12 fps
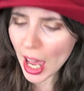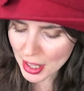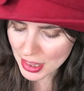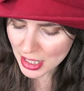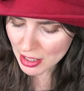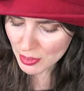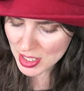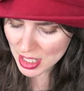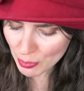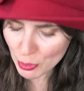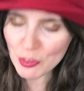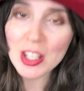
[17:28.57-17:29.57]
And there are
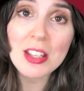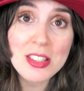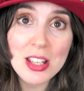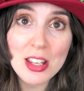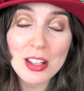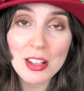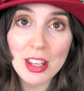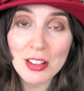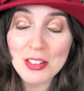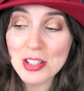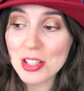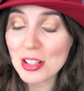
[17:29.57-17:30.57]
several things that, like,